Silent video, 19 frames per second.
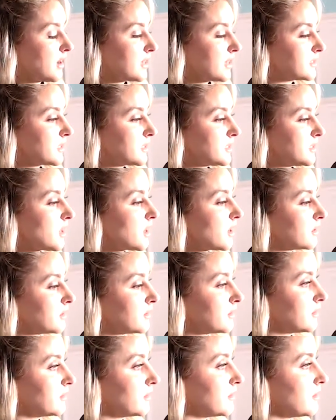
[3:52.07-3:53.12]
as a
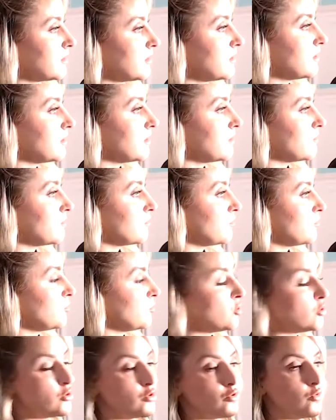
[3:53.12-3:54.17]
young,
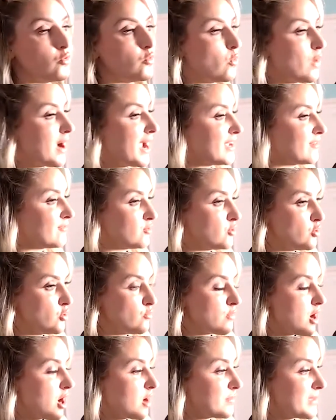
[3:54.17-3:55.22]
new wife, new
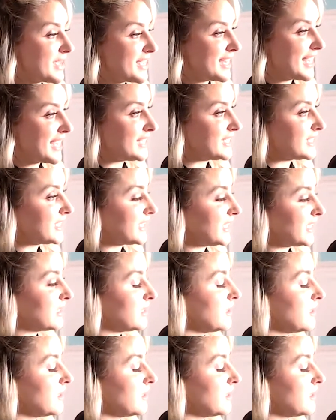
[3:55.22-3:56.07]
mom at 18,